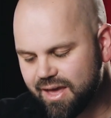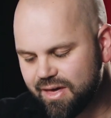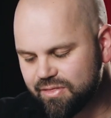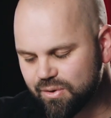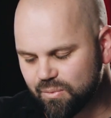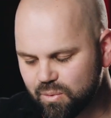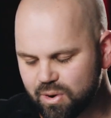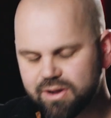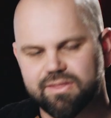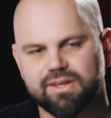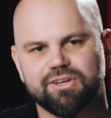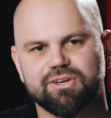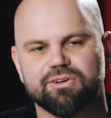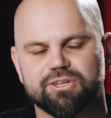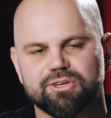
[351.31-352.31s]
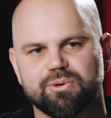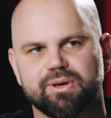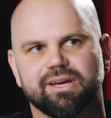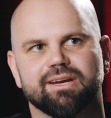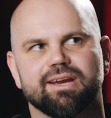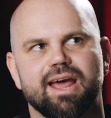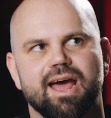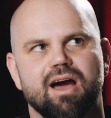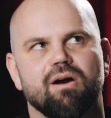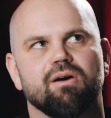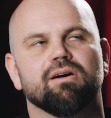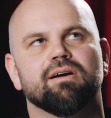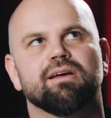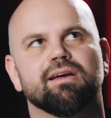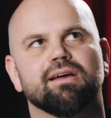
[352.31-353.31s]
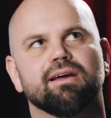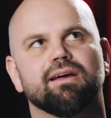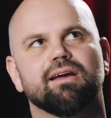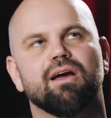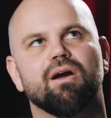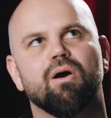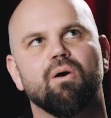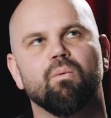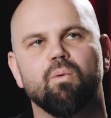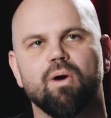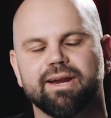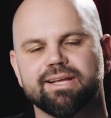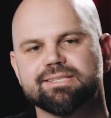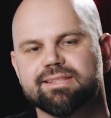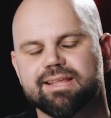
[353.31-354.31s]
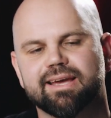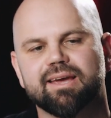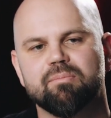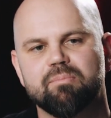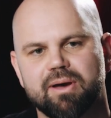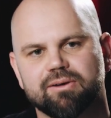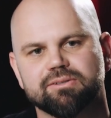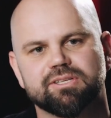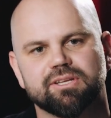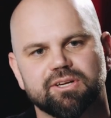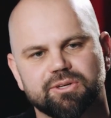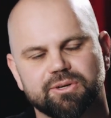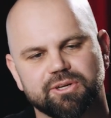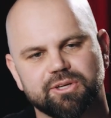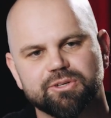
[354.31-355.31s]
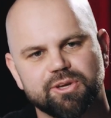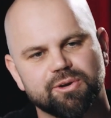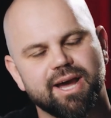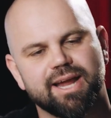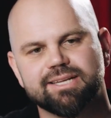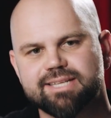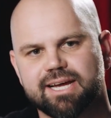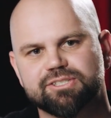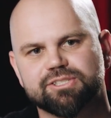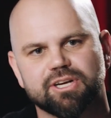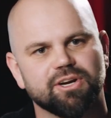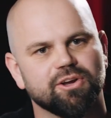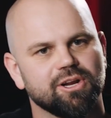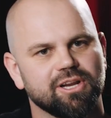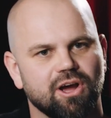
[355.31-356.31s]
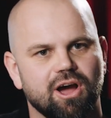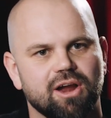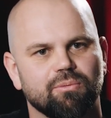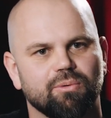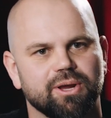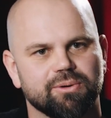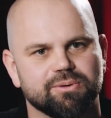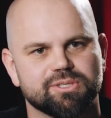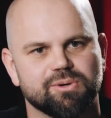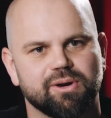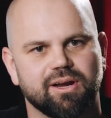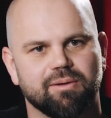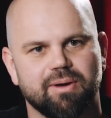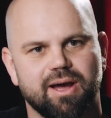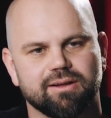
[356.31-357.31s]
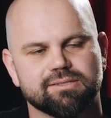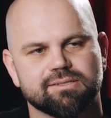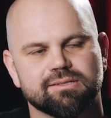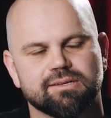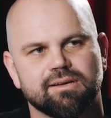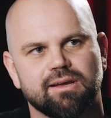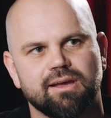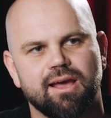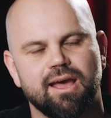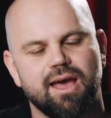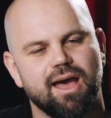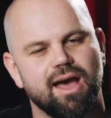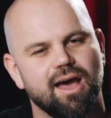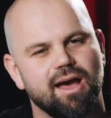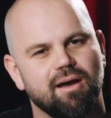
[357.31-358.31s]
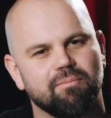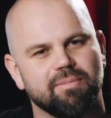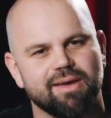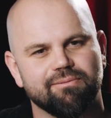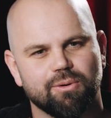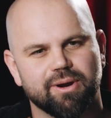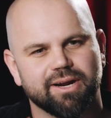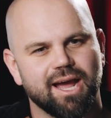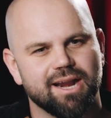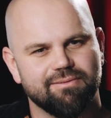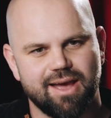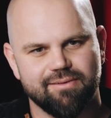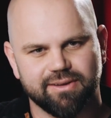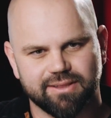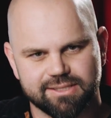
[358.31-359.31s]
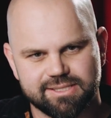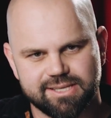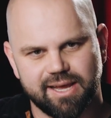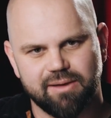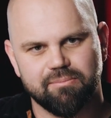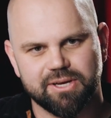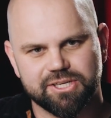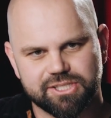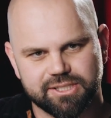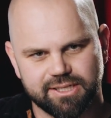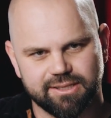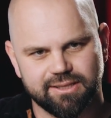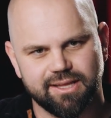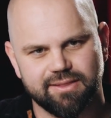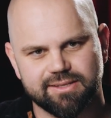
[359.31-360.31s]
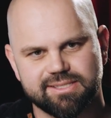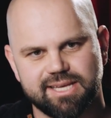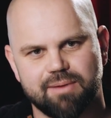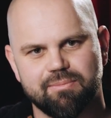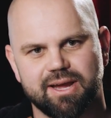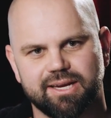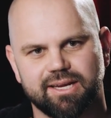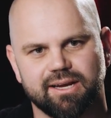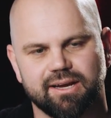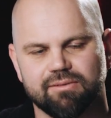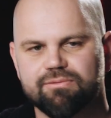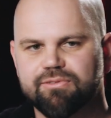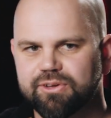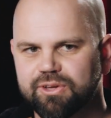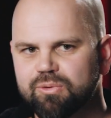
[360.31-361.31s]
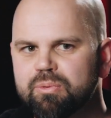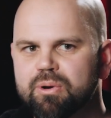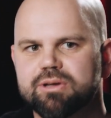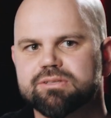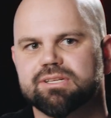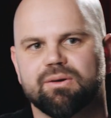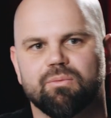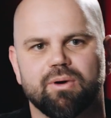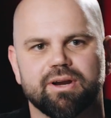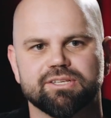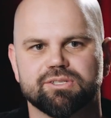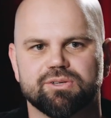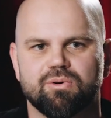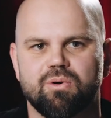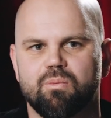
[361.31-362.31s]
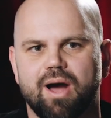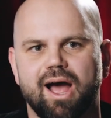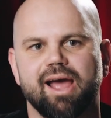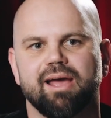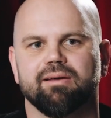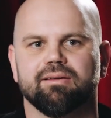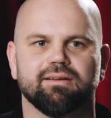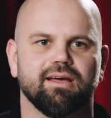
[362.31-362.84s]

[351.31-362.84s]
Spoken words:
The work that you're doing now, what is it that compels you to do it? You kind of touched on it earlier on where you were talking about everyone kind of having the same mission and the same idea. For you personally, what is your why